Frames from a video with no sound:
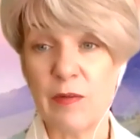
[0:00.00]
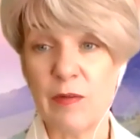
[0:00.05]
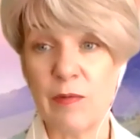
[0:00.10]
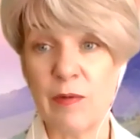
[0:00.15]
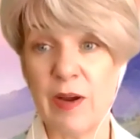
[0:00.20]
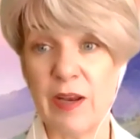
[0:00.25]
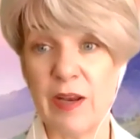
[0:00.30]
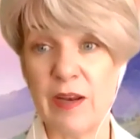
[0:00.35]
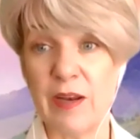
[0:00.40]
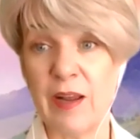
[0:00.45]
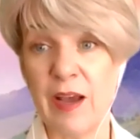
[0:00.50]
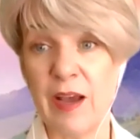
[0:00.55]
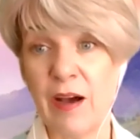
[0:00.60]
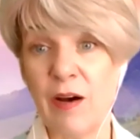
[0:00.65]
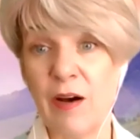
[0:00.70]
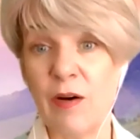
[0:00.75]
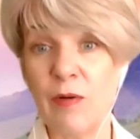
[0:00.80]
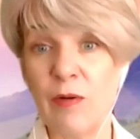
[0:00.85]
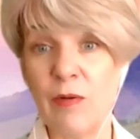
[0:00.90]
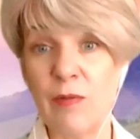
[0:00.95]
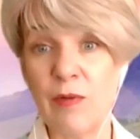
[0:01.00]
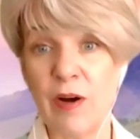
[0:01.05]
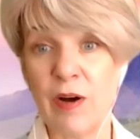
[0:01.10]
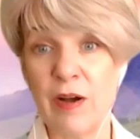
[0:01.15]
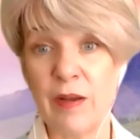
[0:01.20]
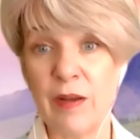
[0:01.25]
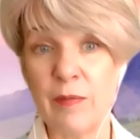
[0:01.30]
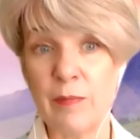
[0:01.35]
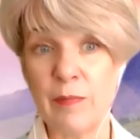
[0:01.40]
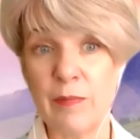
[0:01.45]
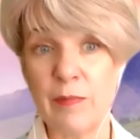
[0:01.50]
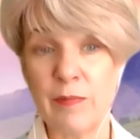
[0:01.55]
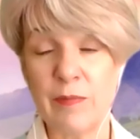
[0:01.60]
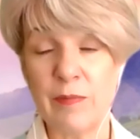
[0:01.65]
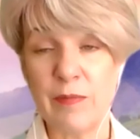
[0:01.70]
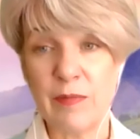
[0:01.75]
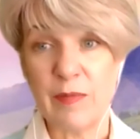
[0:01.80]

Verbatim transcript: right now I'm